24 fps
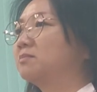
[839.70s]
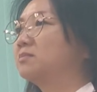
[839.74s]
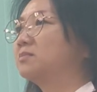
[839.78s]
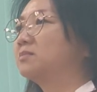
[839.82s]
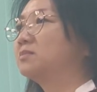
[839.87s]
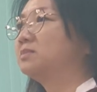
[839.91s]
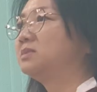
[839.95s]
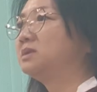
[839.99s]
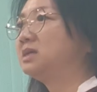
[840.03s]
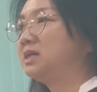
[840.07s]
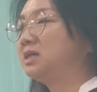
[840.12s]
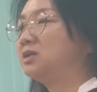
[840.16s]

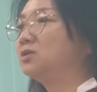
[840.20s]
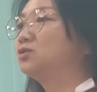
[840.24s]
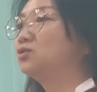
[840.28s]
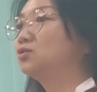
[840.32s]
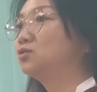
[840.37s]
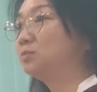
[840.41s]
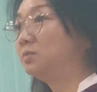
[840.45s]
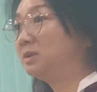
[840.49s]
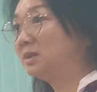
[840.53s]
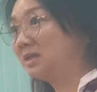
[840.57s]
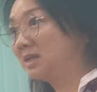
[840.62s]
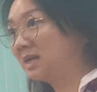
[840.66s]
need to
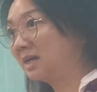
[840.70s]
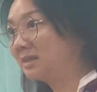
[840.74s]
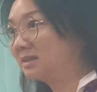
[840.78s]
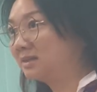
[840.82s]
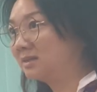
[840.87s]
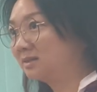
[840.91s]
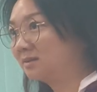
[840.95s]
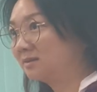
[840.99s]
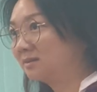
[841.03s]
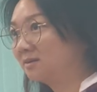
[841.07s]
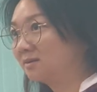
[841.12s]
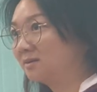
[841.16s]
be done
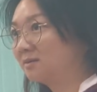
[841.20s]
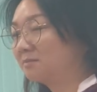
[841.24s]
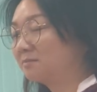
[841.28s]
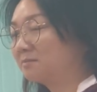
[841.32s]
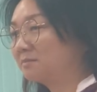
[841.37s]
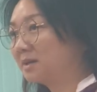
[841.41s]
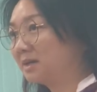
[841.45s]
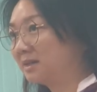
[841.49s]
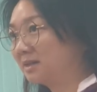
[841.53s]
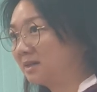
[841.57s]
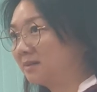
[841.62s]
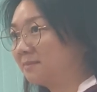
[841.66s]

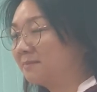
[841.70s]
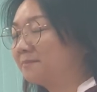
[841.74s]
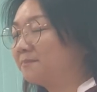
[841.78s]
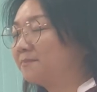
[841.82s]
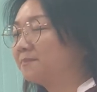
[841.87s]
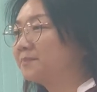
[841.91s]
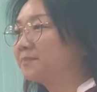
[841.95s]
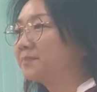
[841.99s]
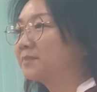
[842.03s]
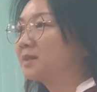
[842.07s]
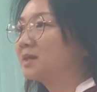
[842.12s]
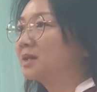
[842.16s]
by them,
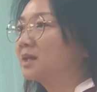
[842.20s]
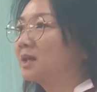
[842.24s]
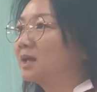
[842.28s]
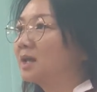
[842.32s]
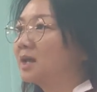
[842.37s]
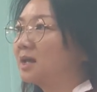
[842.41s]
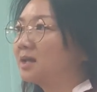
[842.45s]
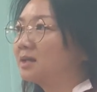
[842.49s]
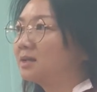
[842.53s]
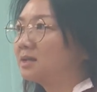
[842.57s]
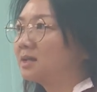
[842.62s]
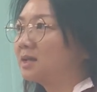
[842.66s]

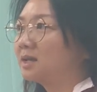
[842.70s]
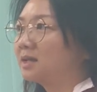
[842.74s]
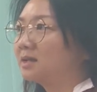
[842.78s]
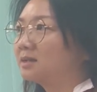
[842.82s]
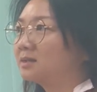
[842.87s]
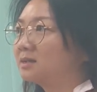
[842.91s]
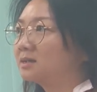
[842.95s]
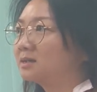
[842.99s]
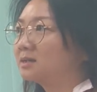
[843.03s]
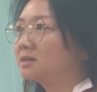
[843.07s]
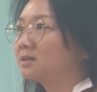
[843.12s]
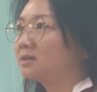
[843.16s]
and
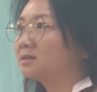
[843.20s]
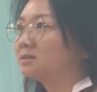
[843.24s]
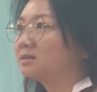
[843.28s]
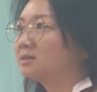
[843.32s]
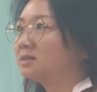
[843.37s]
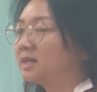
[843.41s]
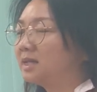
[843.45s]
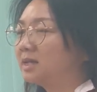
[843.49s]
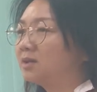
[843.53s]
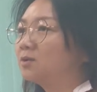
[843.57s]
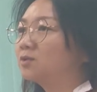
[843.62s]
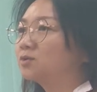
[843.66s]
then
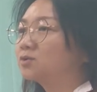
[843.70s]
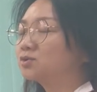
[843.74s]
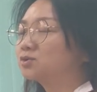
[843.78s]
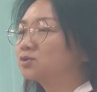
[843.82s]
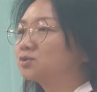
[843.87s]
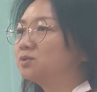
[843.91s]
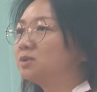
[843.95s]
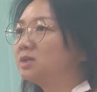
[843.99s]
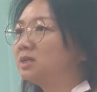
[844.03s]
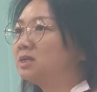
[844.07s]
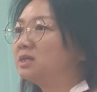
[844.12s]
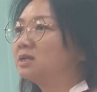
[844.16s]
they also
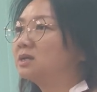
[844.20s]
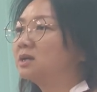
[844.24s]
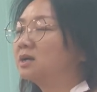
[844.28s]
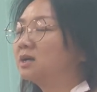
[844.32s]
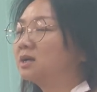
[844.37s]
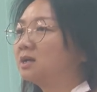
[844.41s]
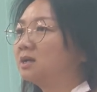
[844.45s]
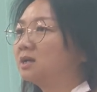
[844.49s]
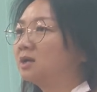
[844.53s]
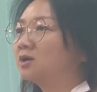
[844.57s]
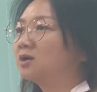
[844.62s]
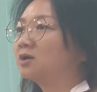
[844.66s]
need
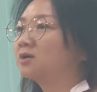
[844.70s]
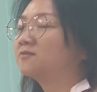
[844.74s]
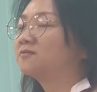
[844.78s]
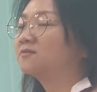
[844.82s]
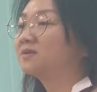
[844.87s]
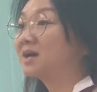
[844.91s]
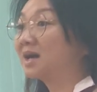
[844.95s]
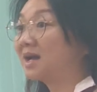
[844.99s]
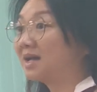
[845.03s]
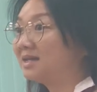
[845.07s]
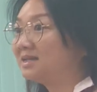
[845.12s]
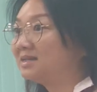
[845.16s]
a lot of
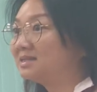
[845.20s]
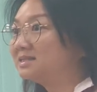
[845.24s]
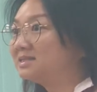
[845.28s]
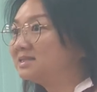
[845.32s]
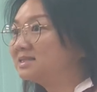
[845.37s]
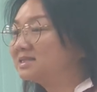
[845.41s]
guidance